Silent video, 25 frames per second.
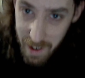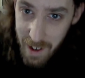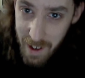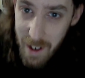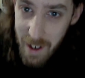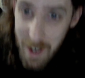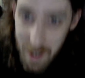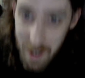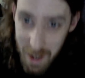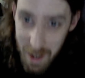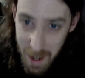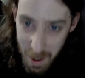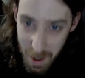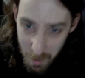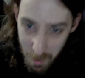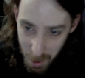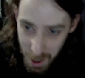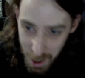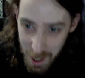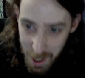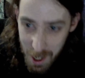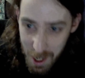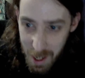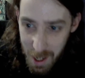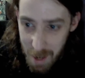yeah,
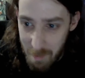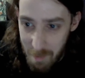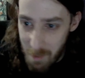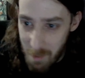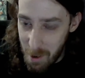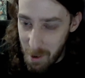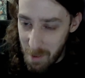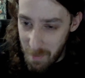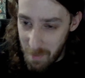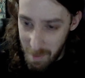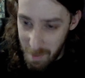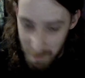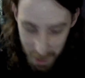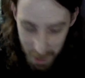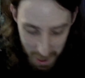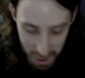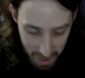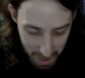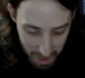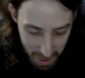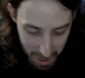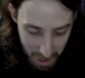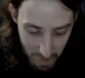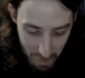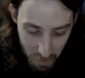watch that movie,
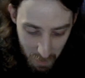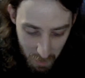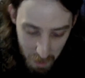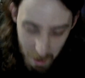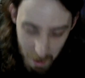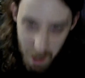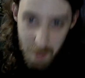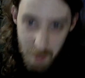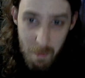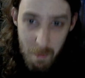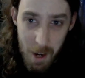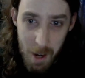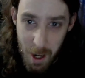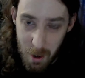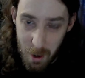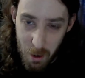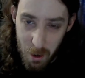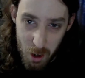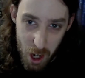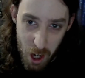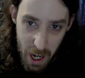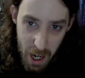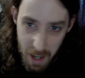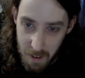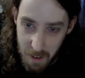man. Like, if you like Michael
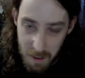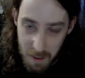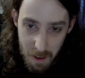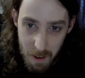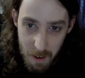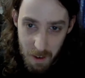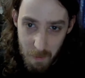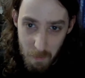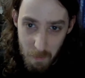Jackson